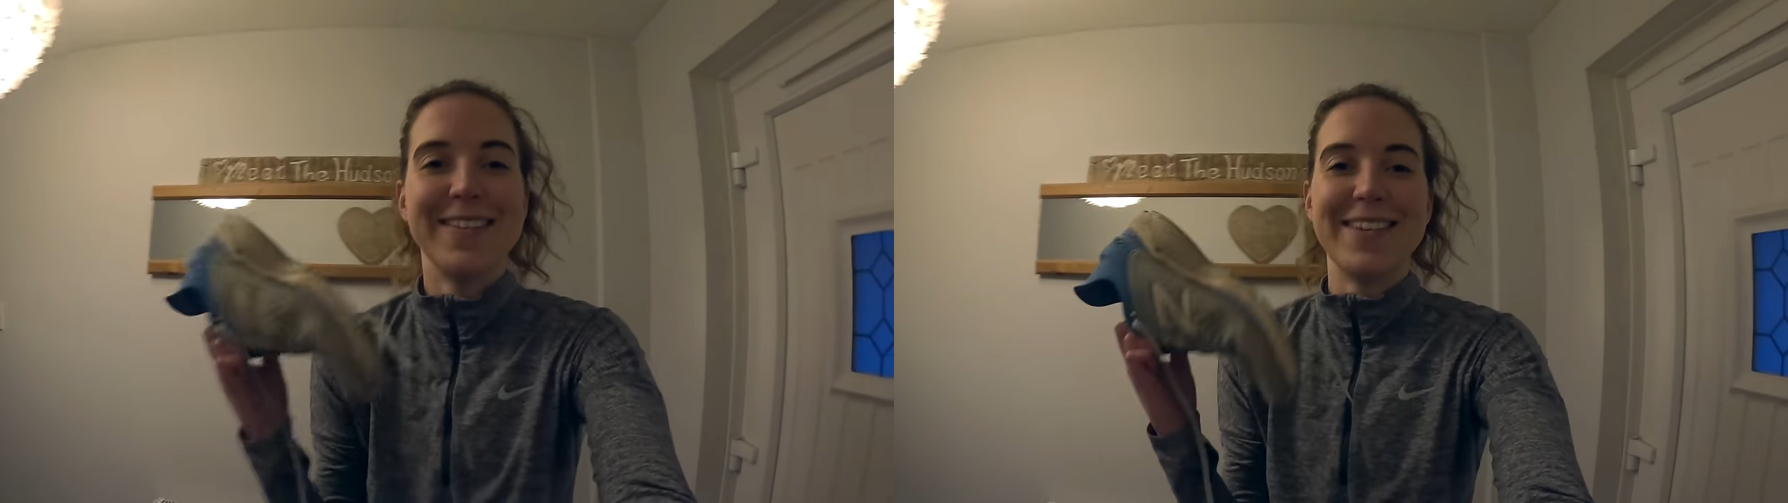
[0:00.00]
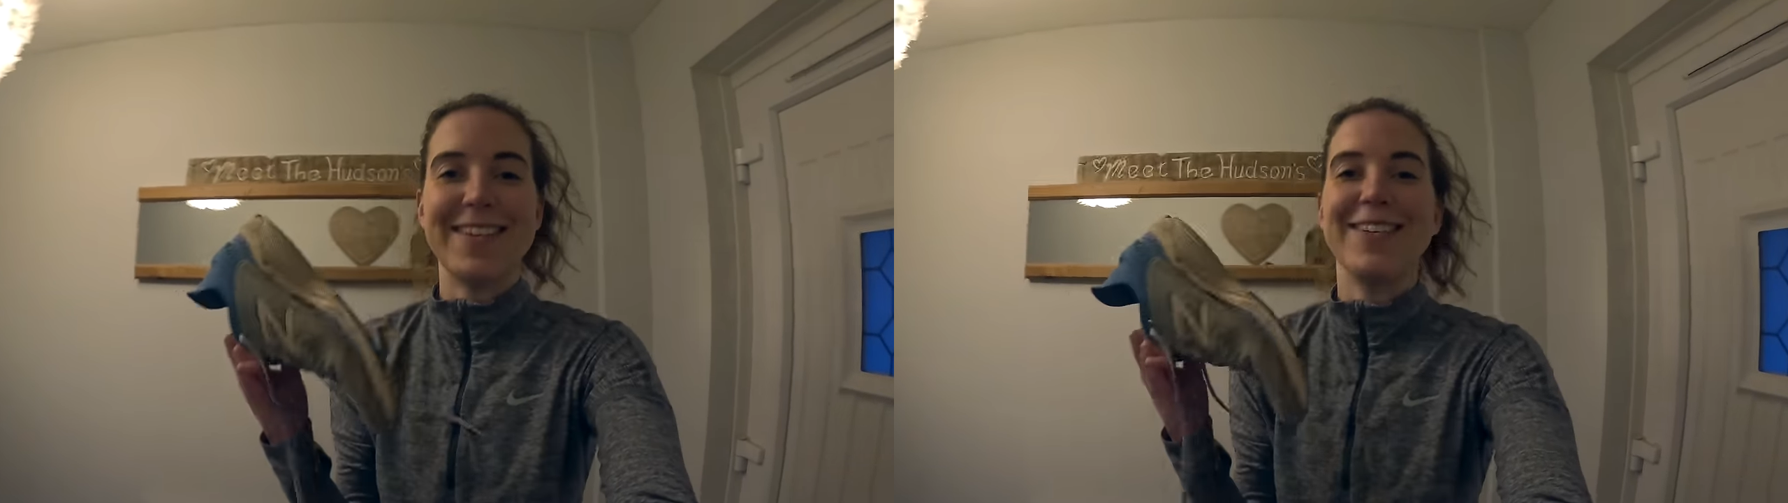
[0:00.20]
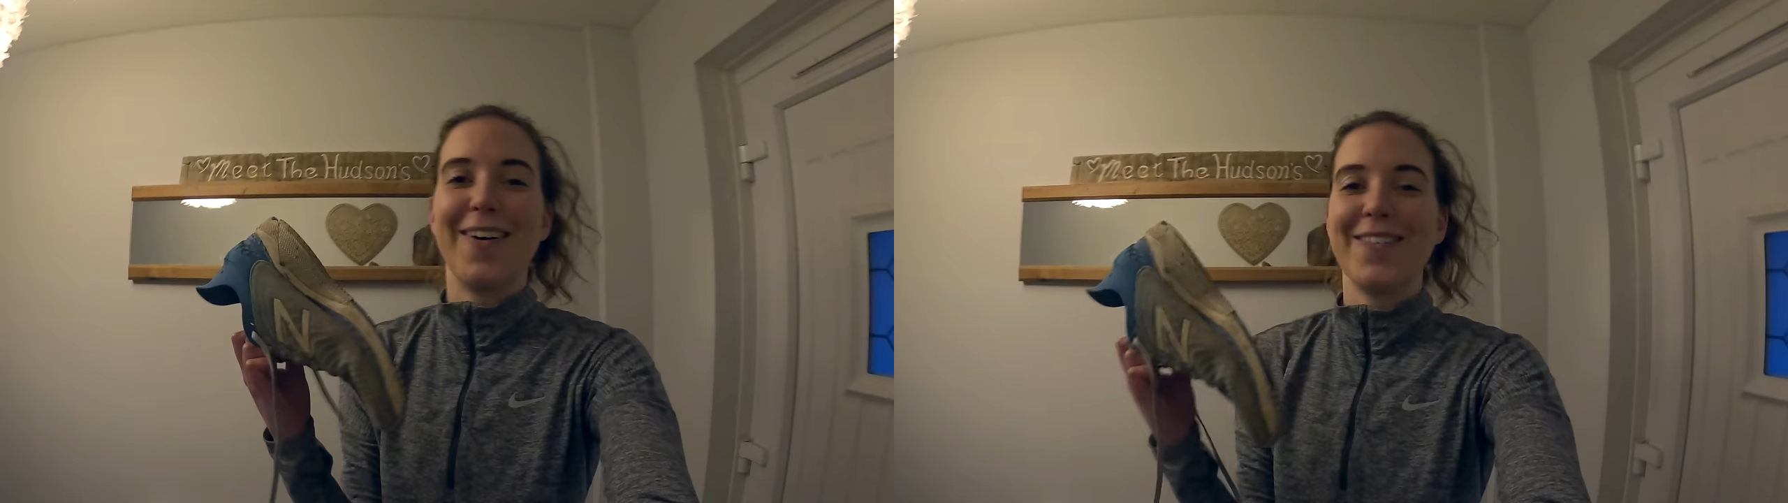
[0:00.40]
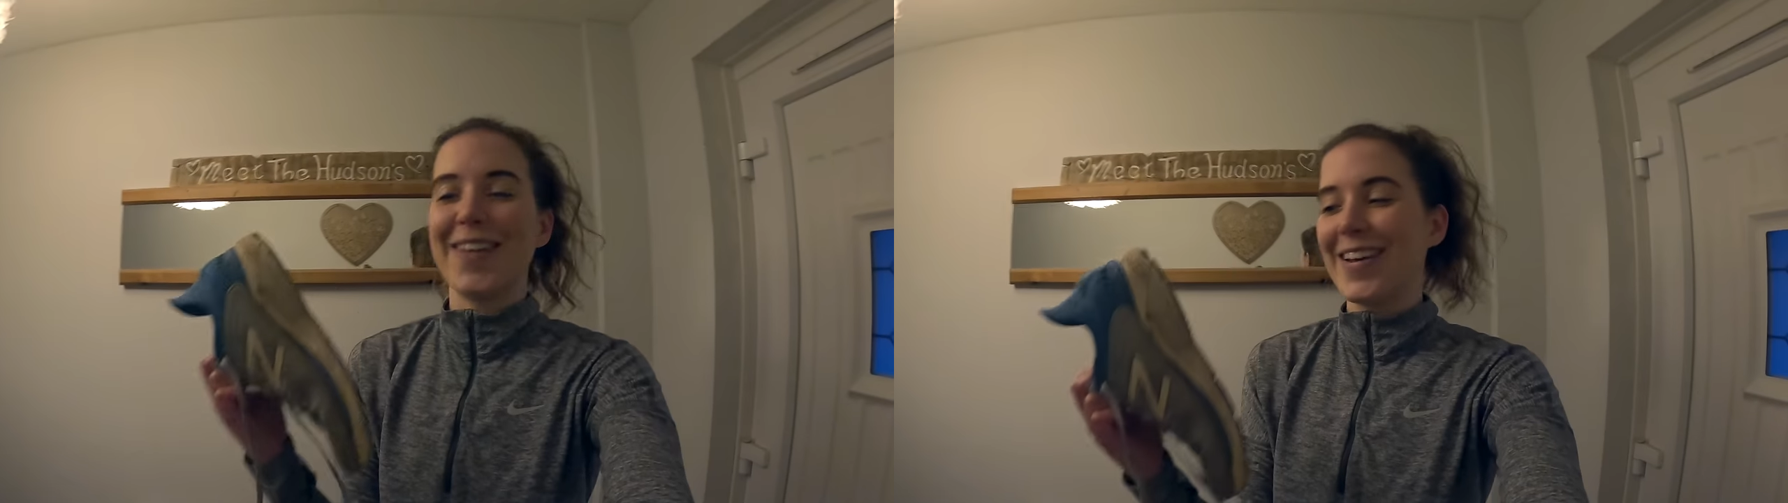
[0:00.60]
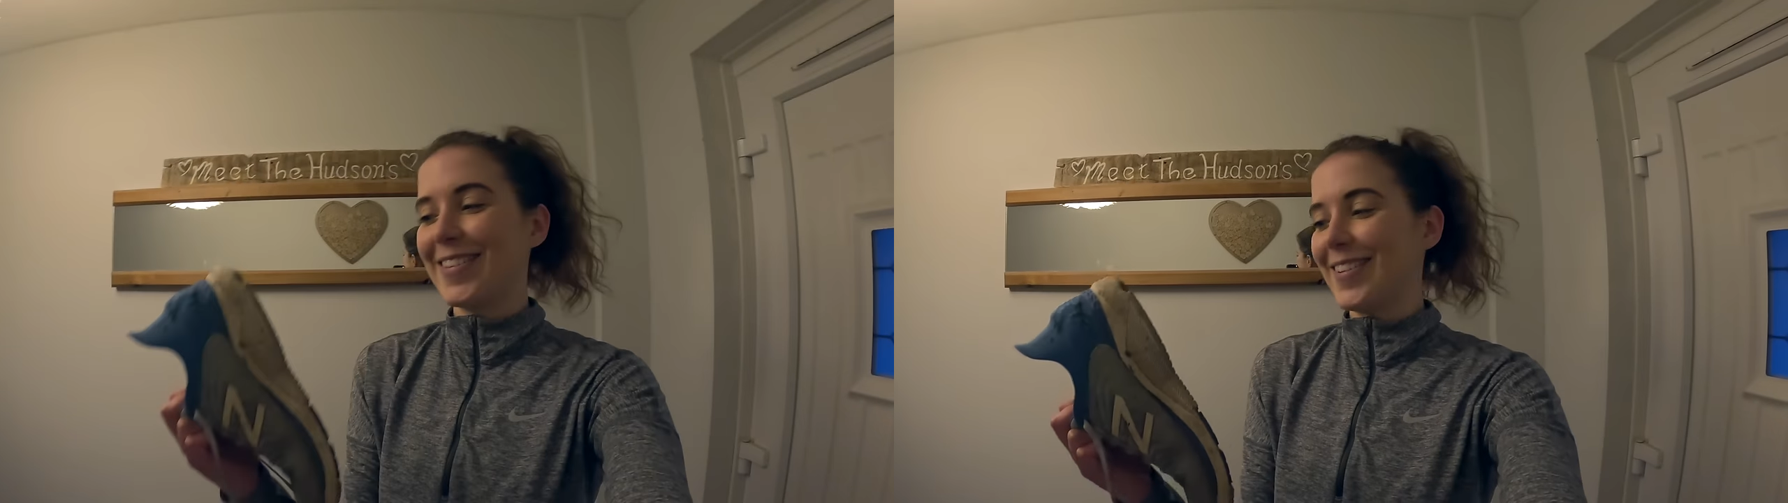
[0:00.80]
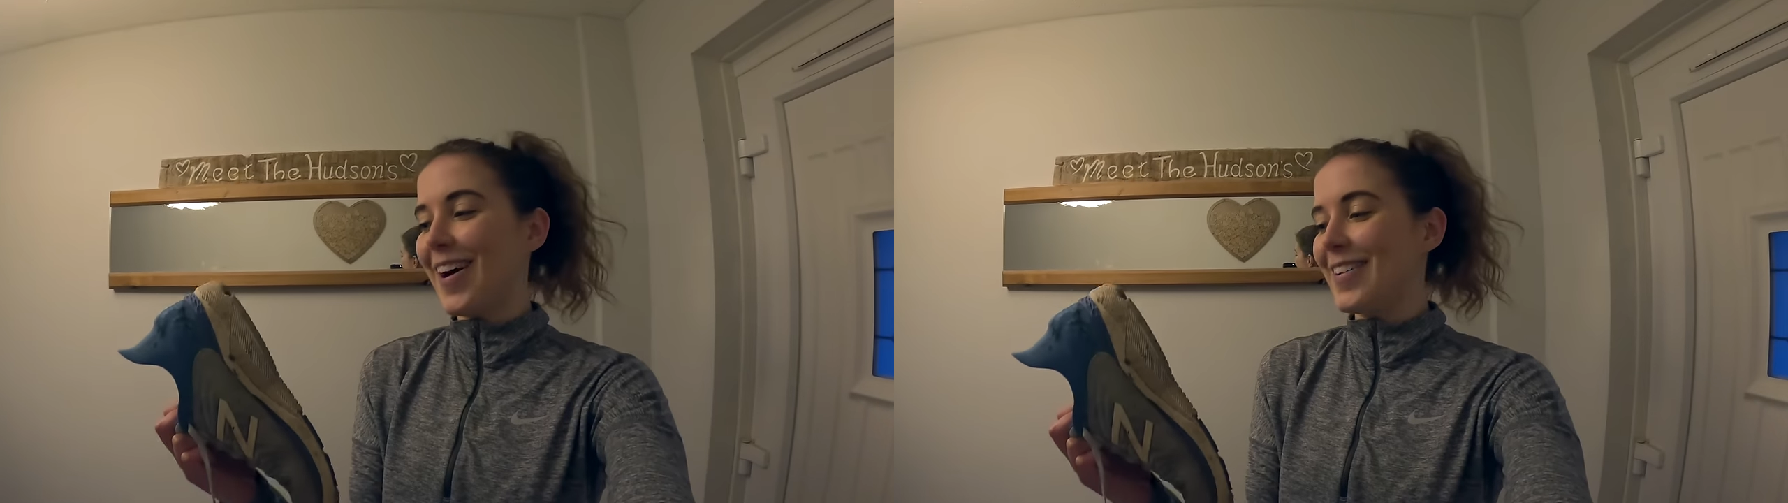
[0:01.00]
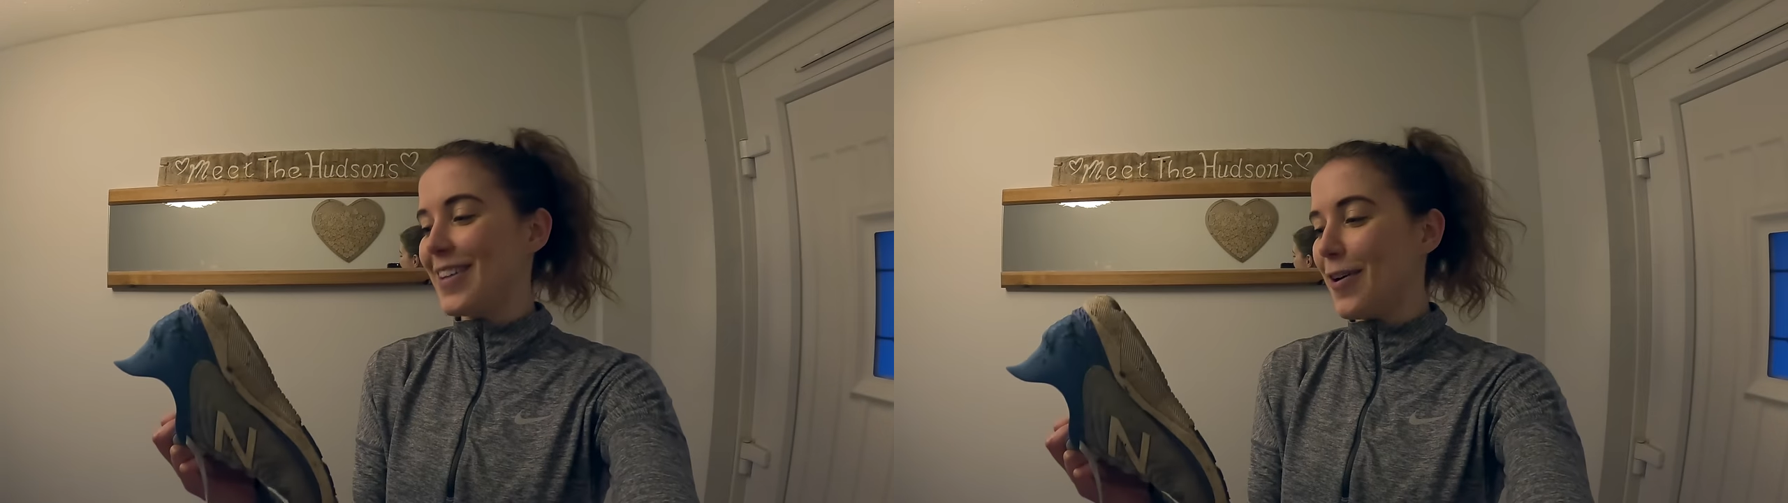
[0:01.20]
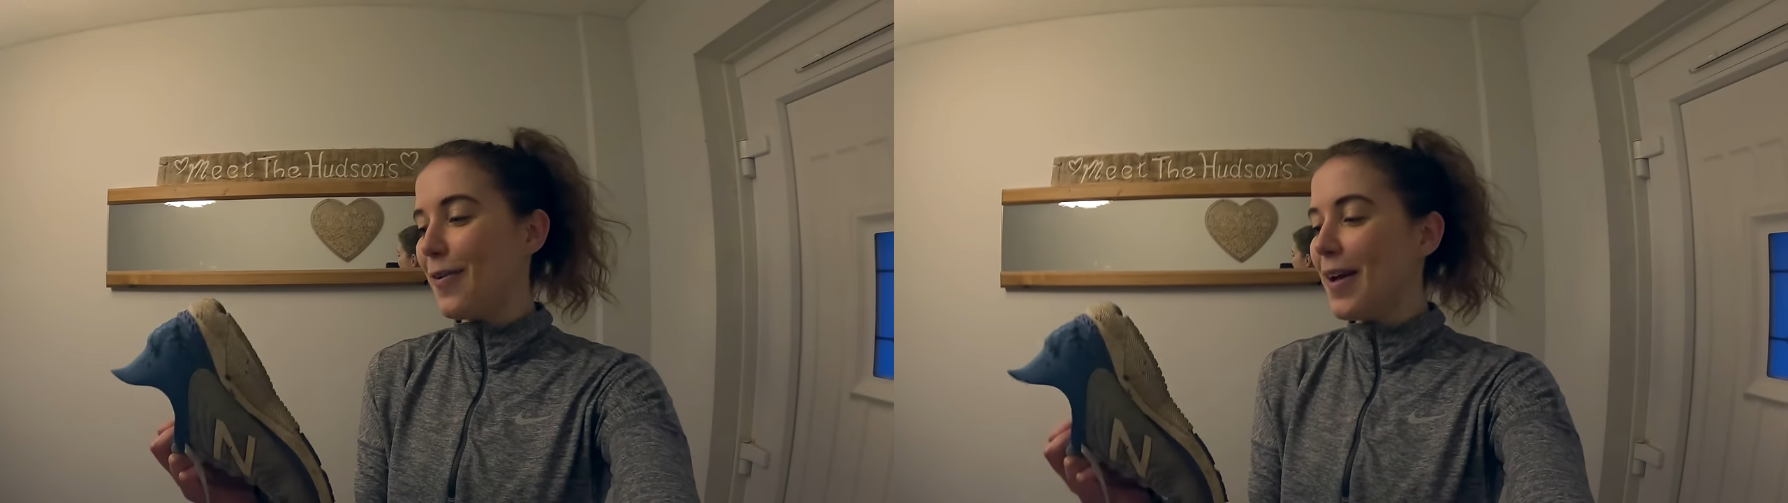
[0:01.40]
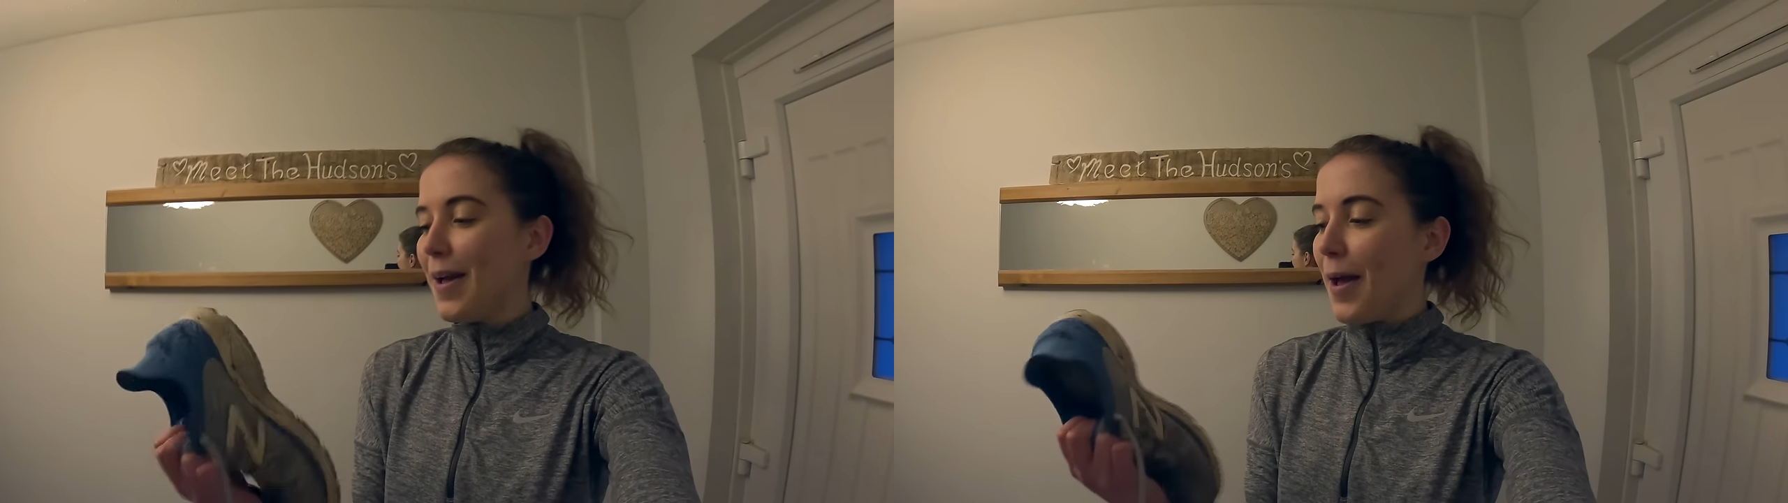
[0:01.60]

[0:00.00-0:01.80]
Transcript: which is not the best ideal,